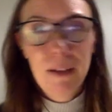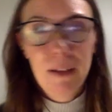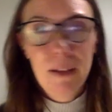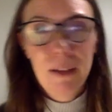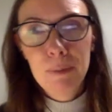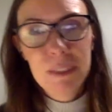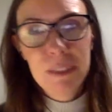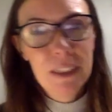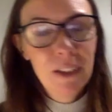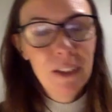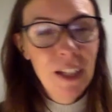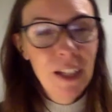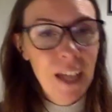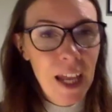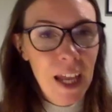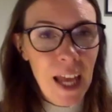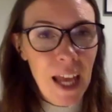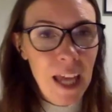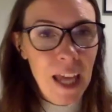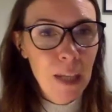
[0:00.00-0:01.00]
I'm still going to
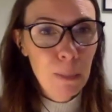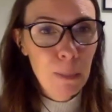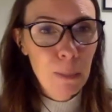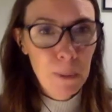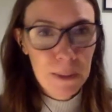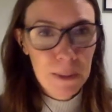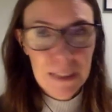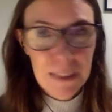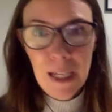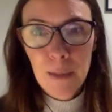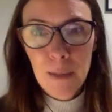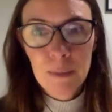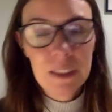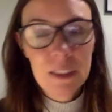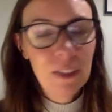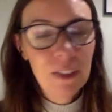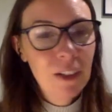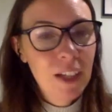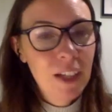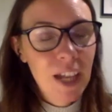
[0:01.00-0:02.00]
get 80%. I'm still
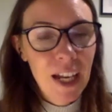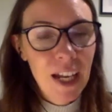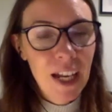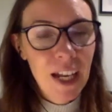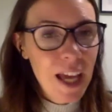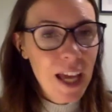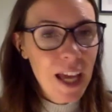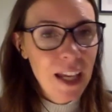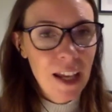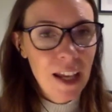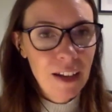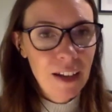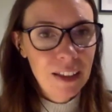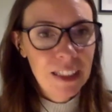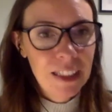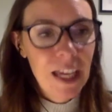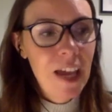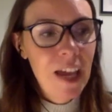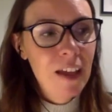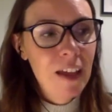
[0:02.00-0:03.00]
going to get an eight out of
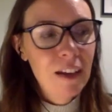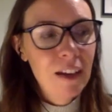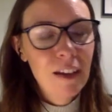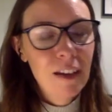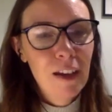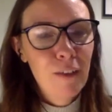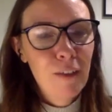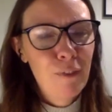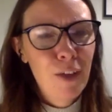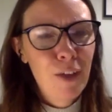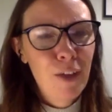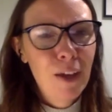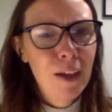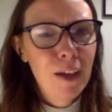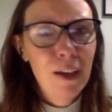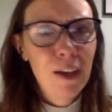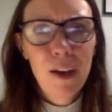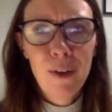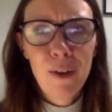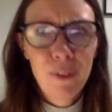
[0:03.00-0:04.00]
10 if I
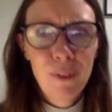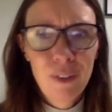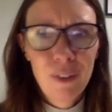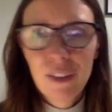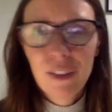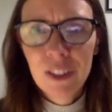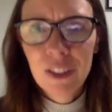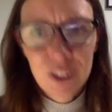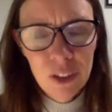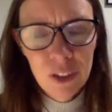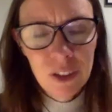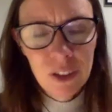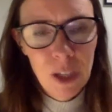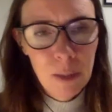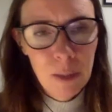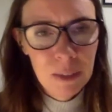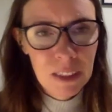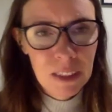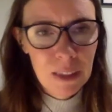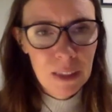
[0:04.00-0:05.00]
go another two
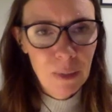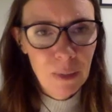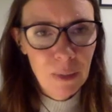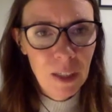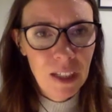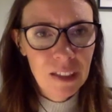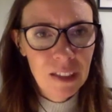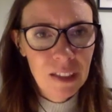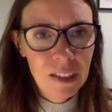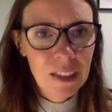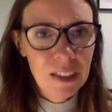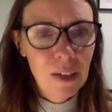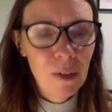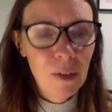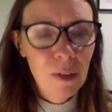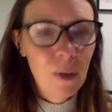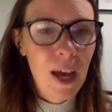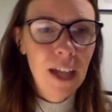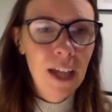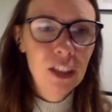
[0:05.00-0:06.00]
times this week.
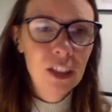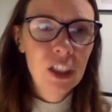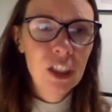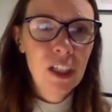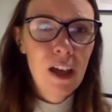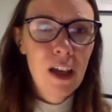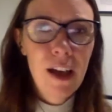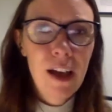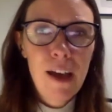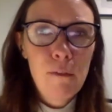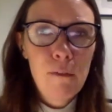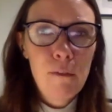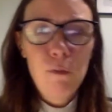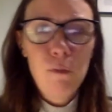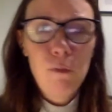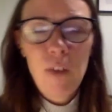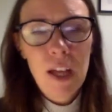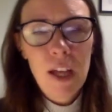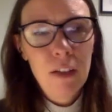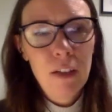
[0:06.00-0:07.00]
So, actually, I haven't
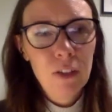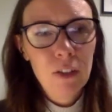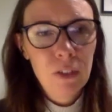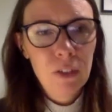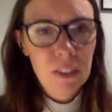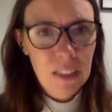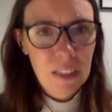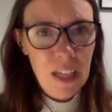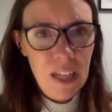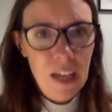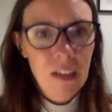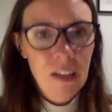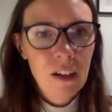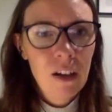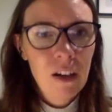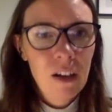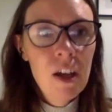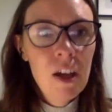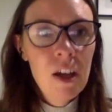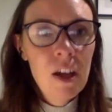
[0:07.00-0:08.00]
failed
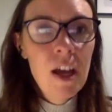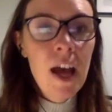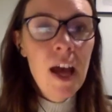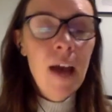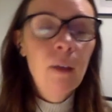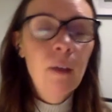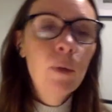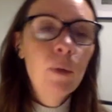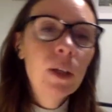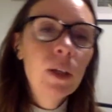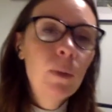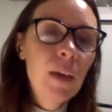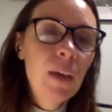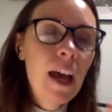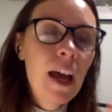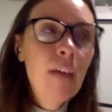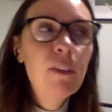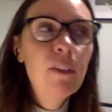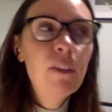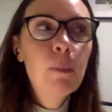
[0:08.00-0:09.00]
altogether. And we we
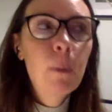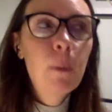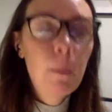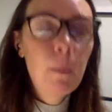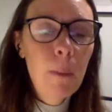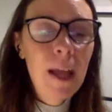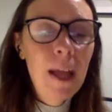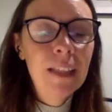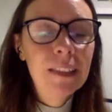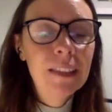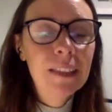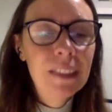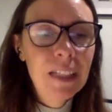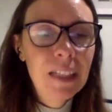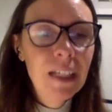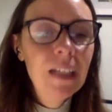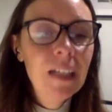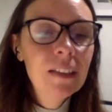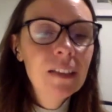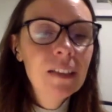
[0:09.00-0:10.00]
have the
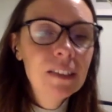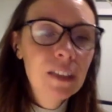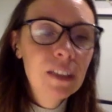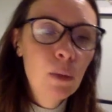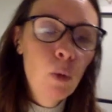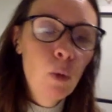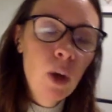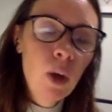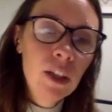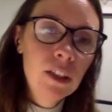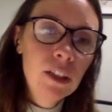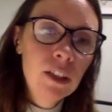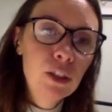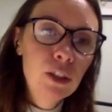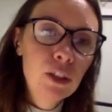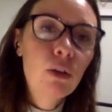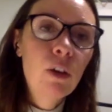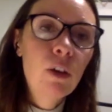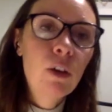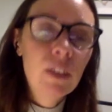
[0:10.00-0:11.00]
propensity to want to
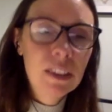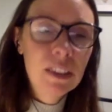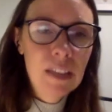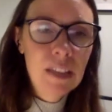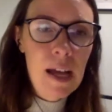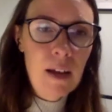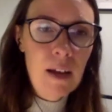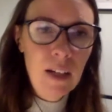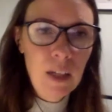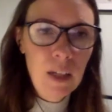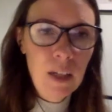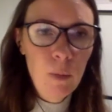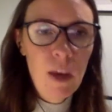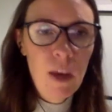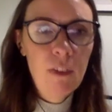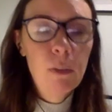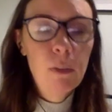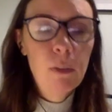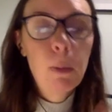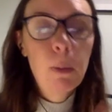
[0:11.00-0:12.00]
throw the towel in, we
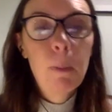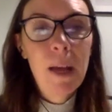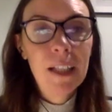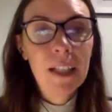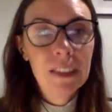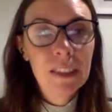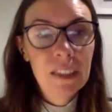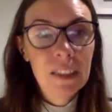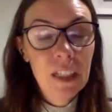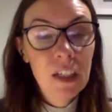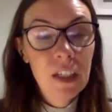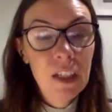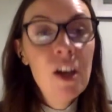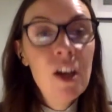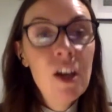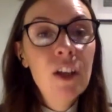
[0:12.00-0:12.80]
have the propensity to